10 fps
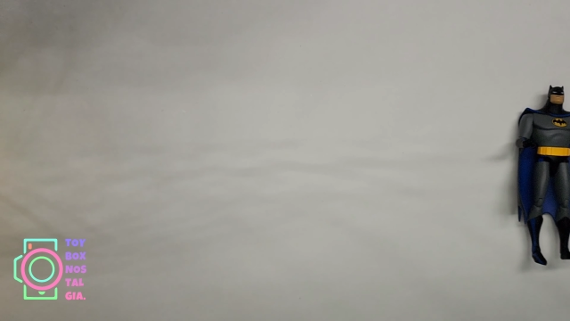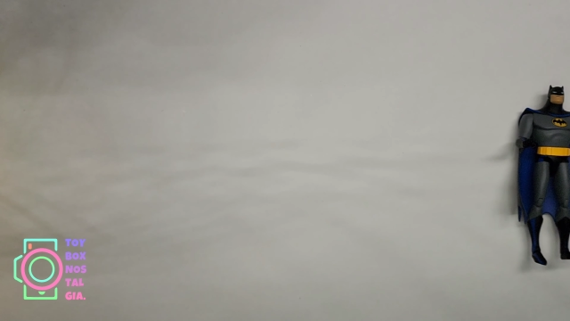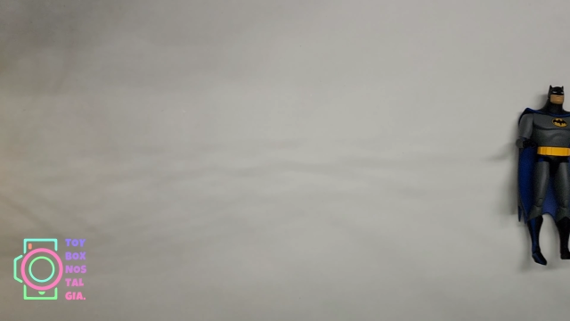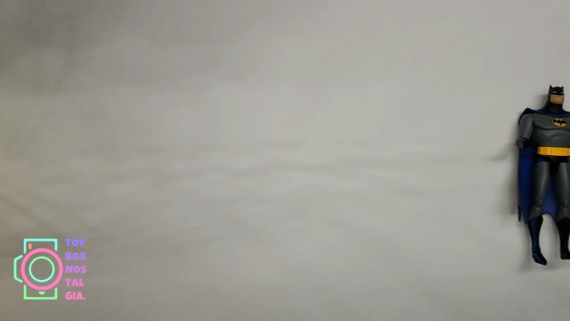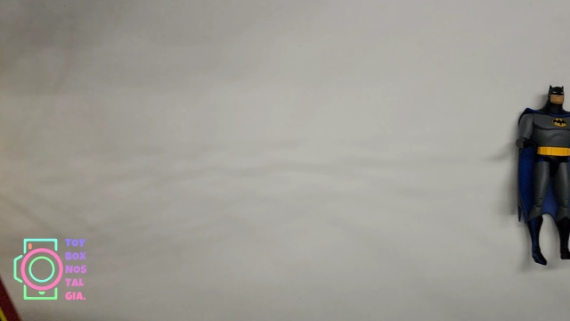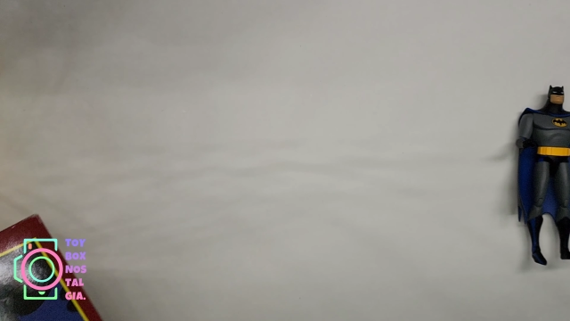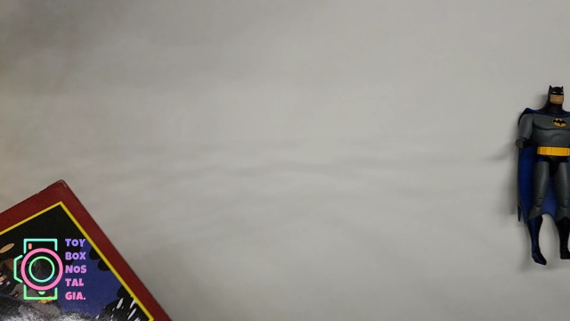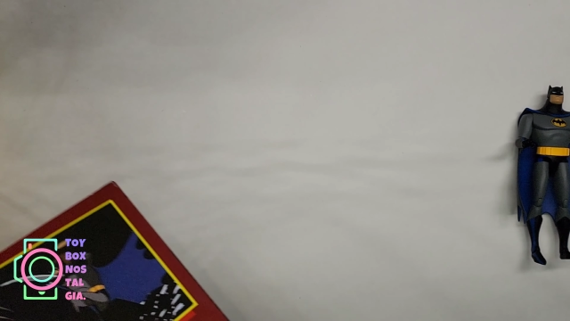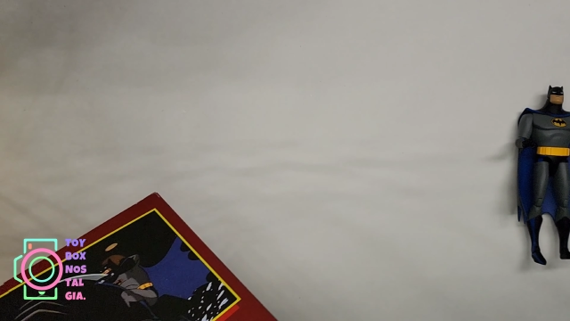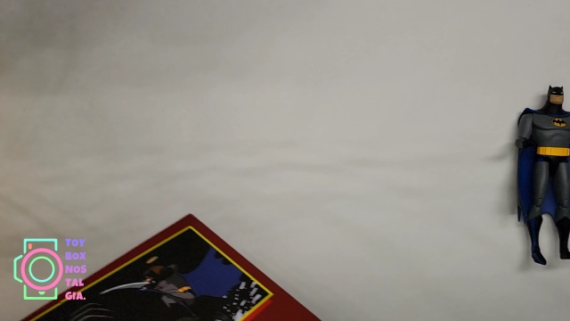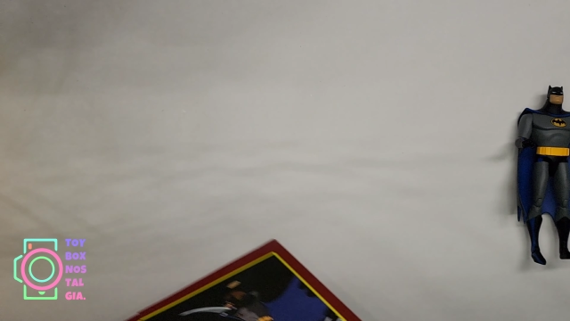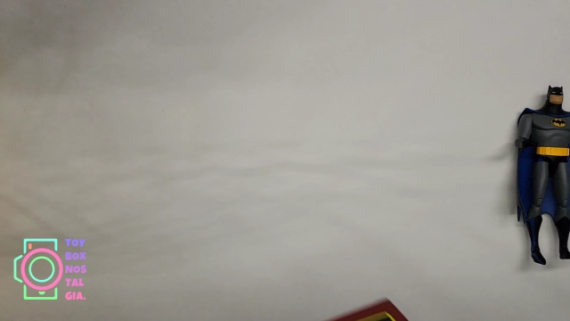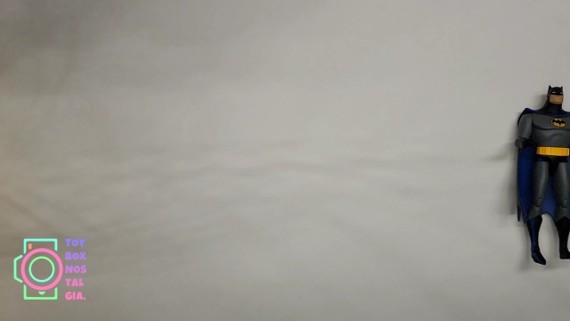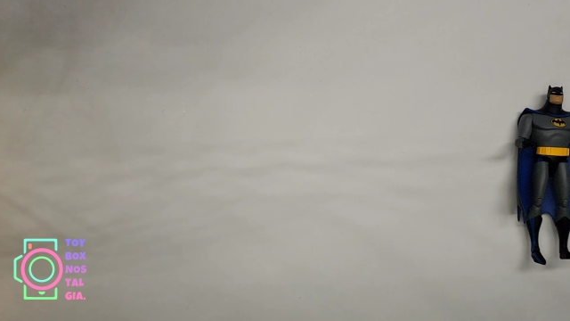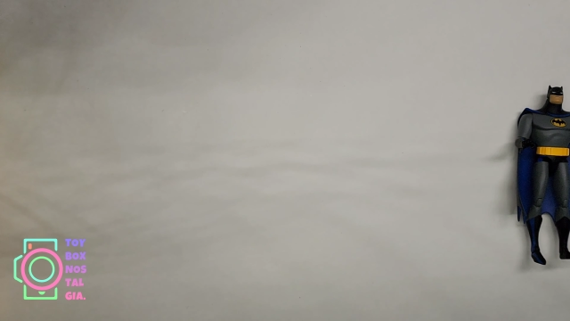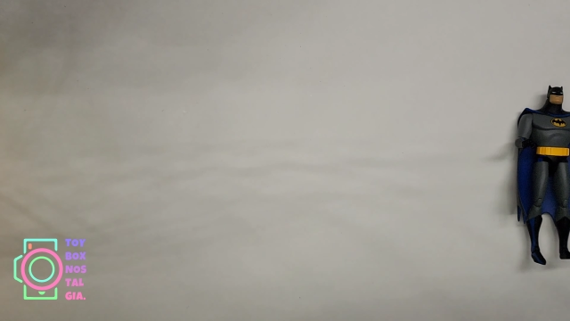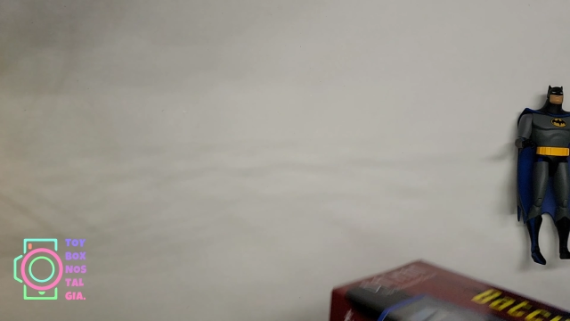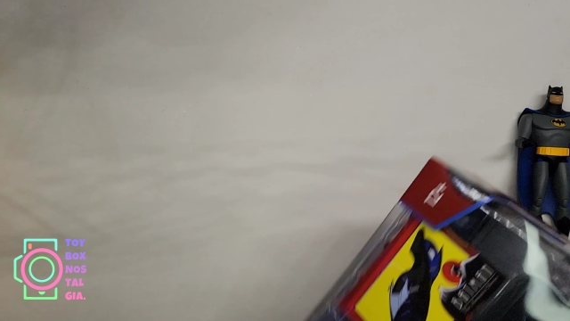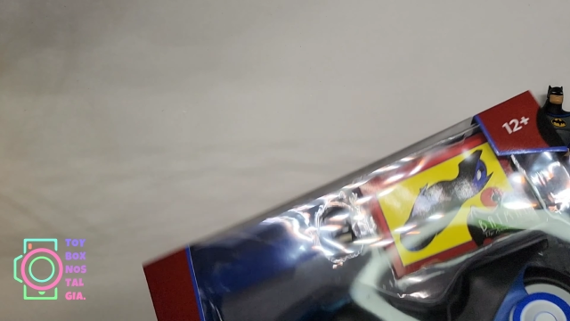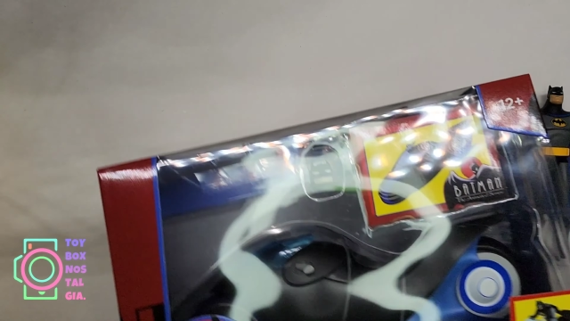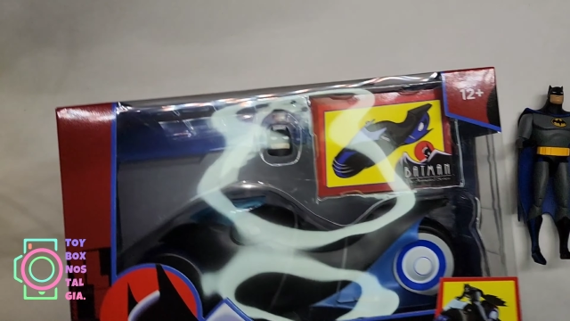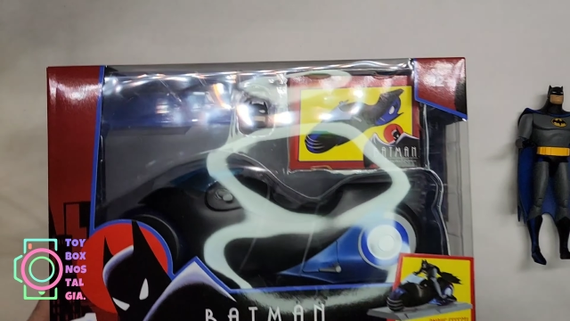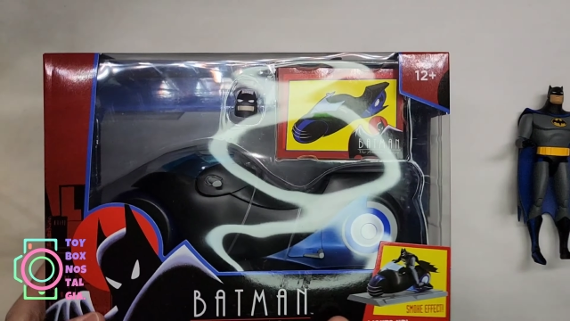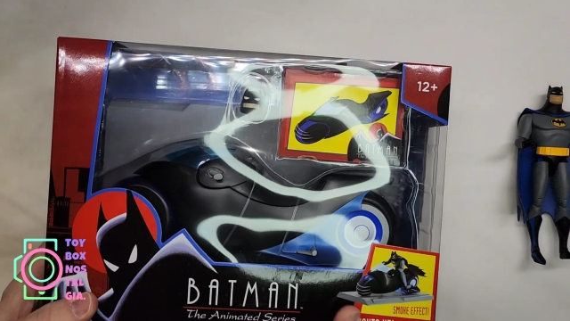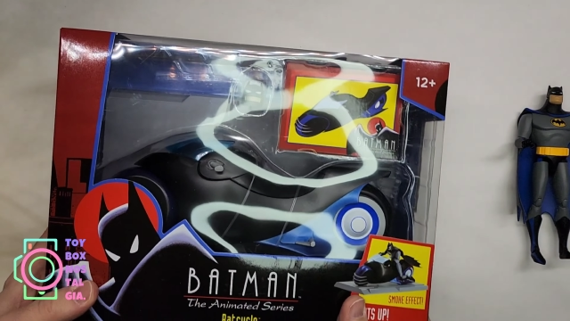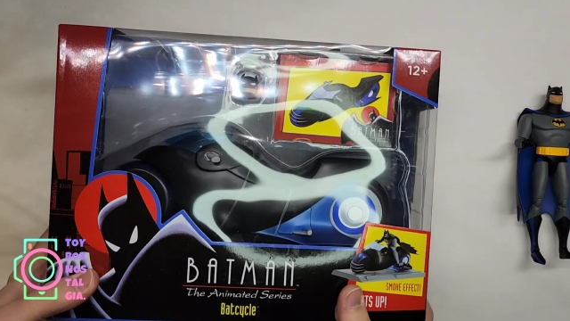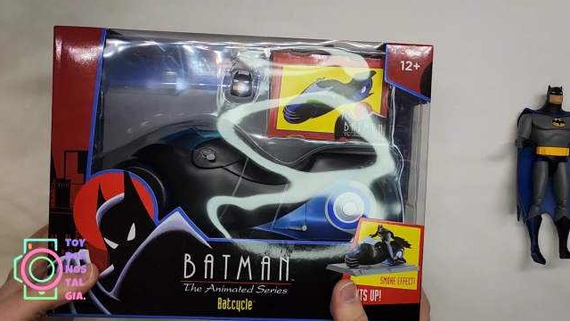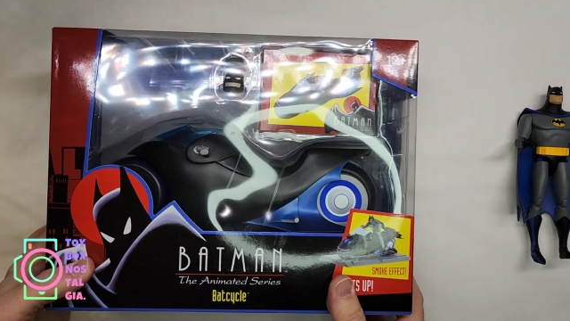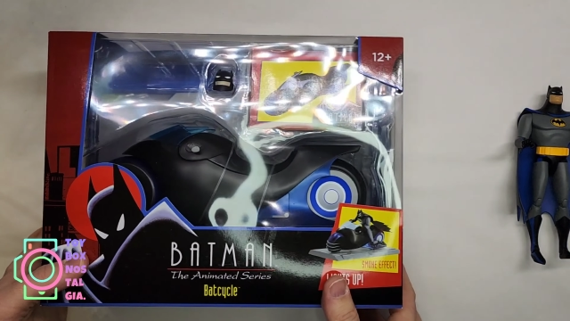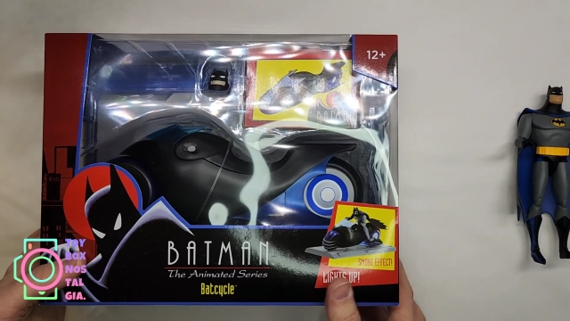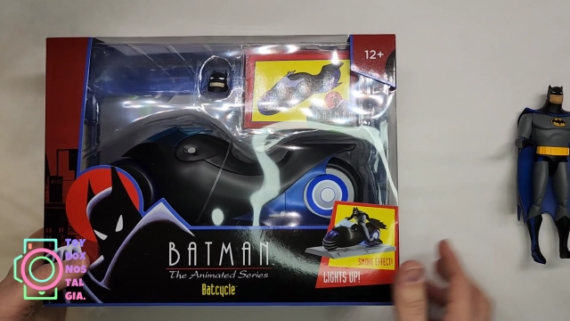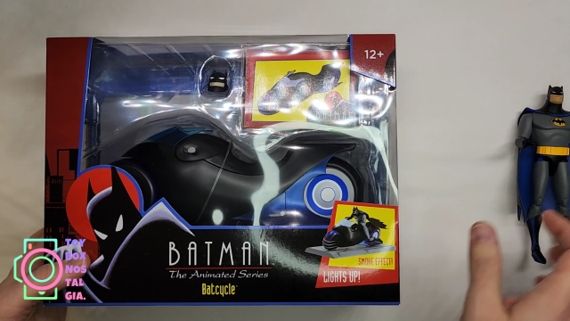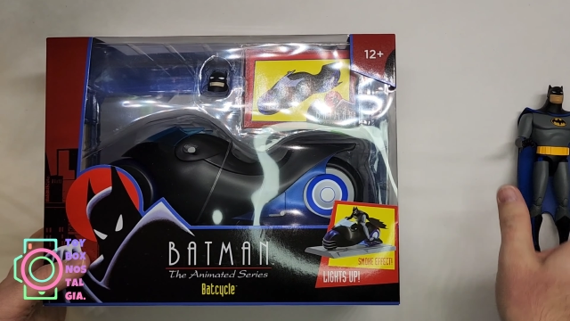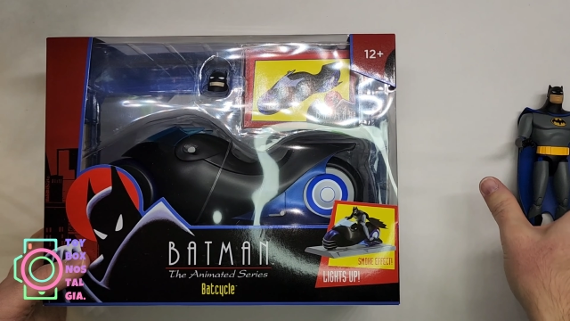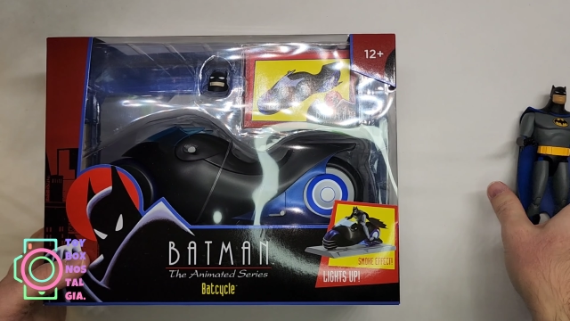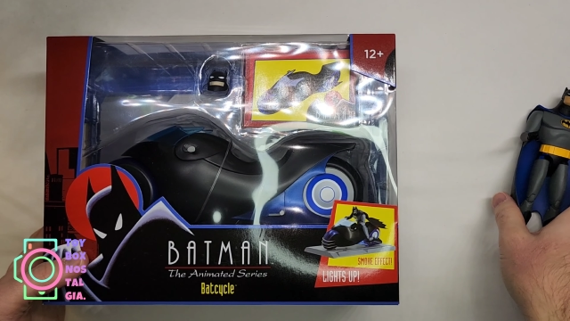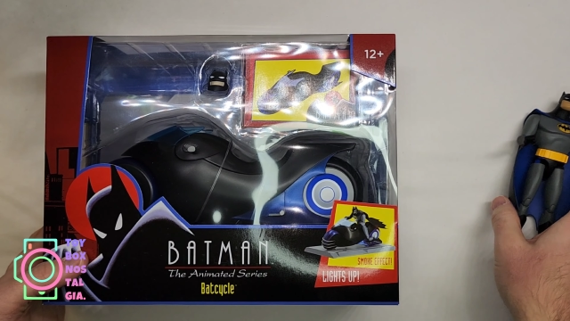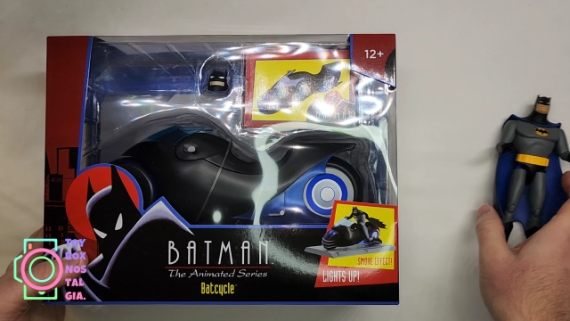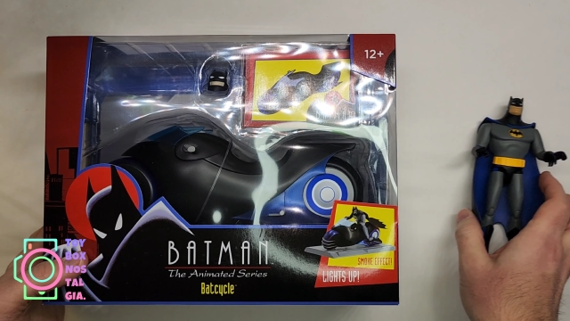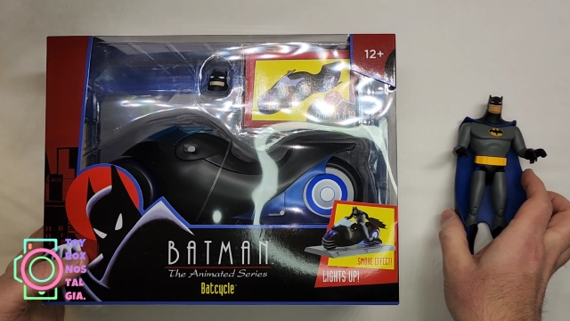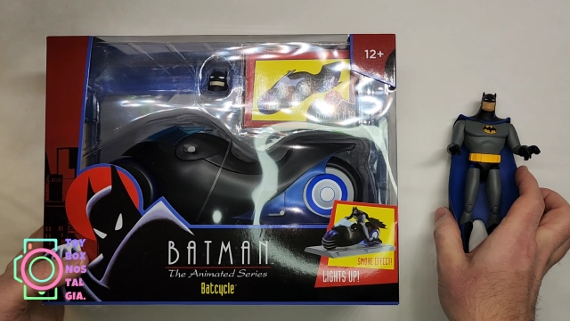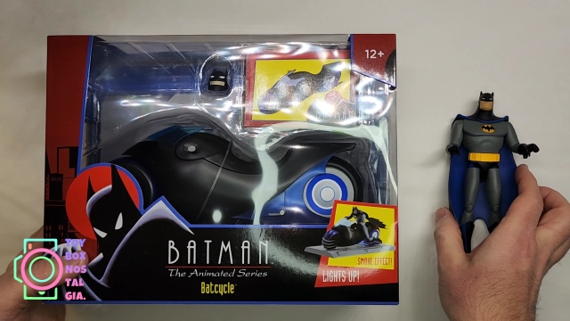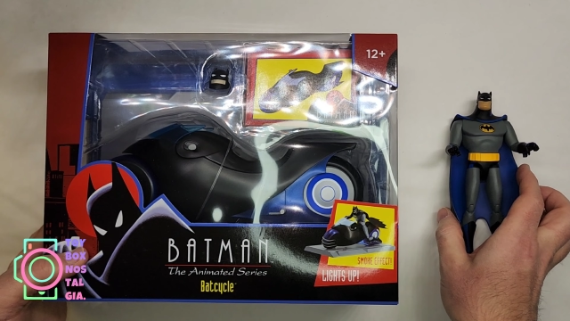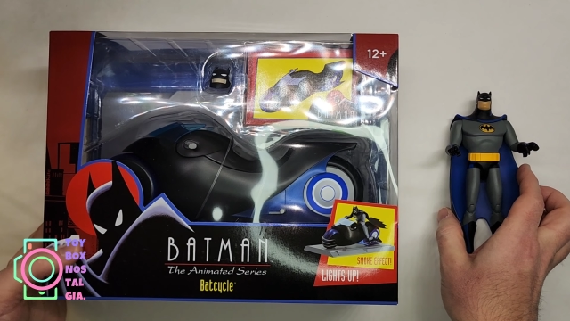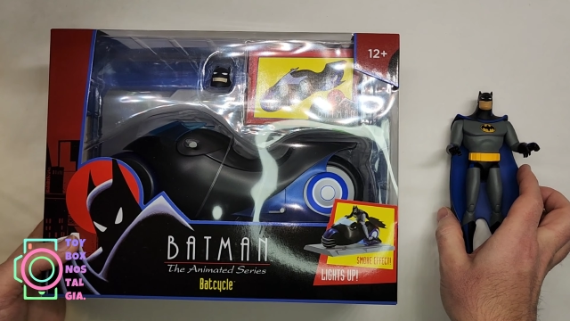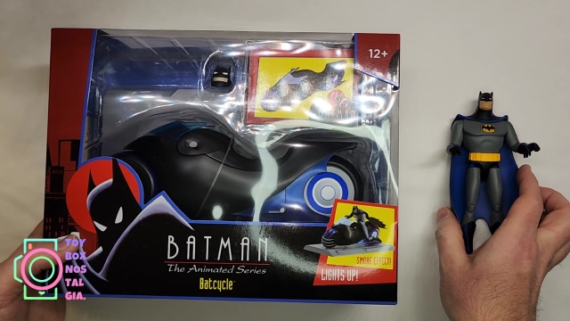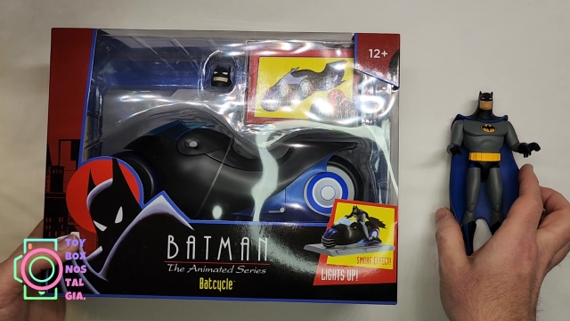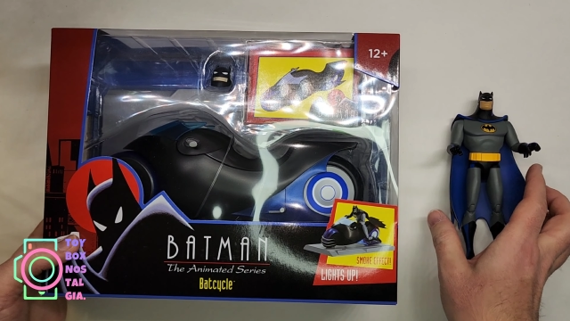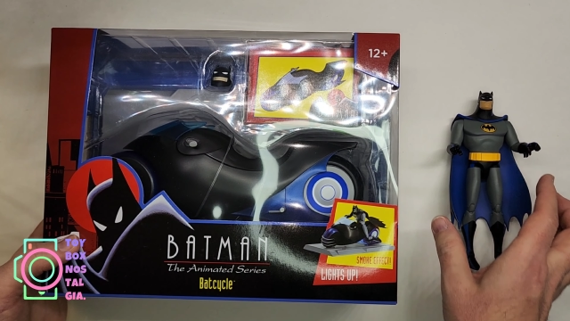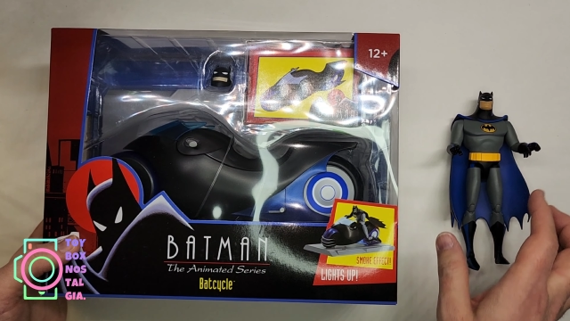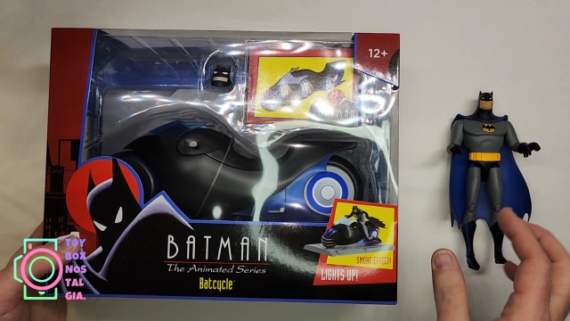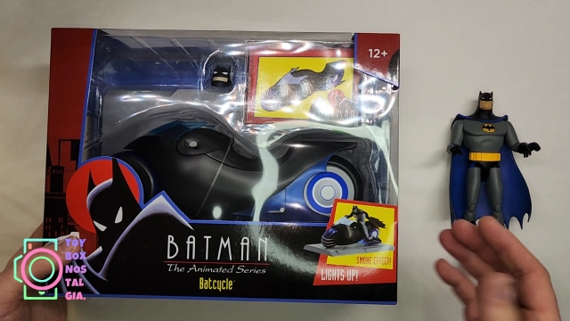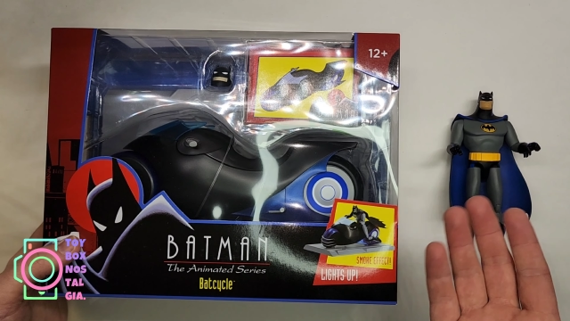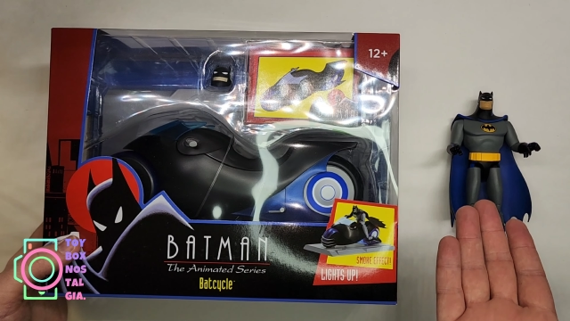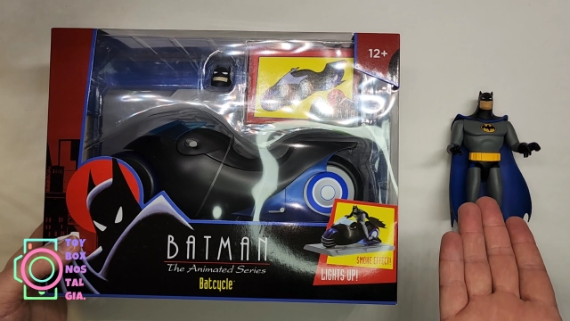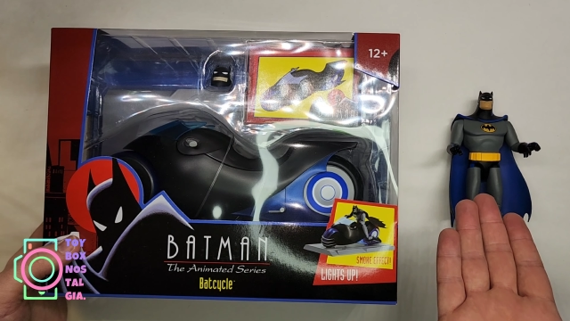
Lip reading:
(no speaker visible)